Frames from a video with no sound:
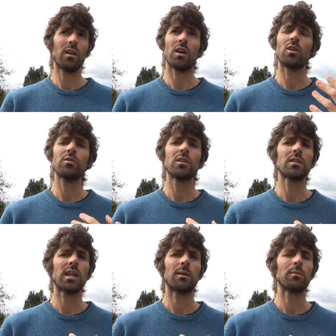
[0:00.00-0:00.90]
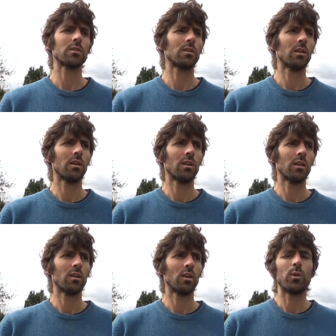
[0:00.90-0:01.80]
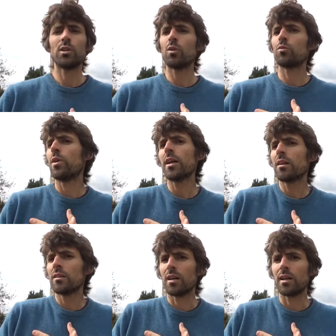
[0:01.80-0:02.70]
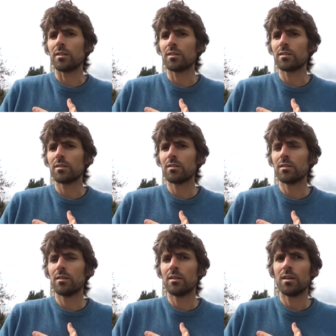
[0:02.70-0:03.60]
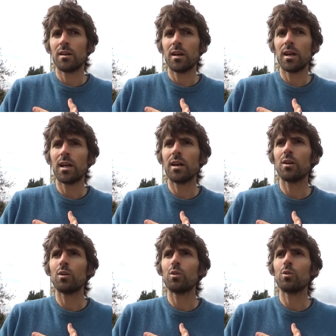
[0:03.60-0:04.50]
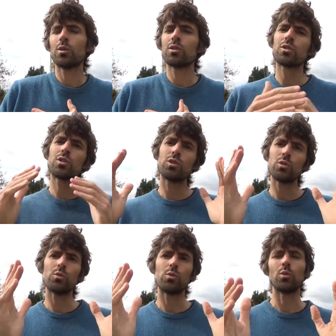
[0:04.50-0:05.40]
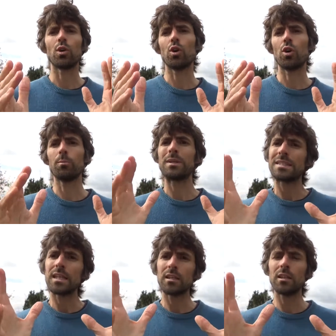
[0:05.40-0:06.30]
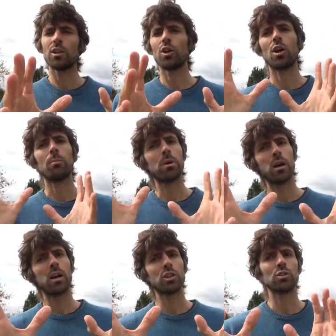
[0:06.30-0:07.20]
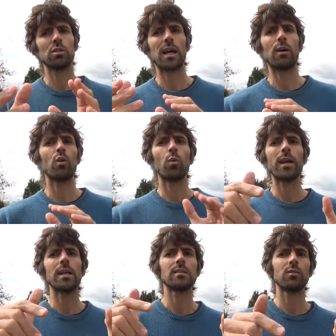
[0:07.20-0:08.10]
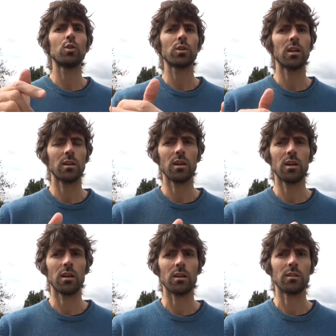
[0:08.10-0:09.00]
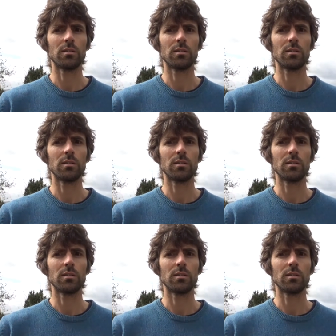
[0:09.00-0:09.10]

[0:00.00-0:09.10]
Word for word: And oftentimes, we don't recognize how skewed or particular or partial our ways of looking are.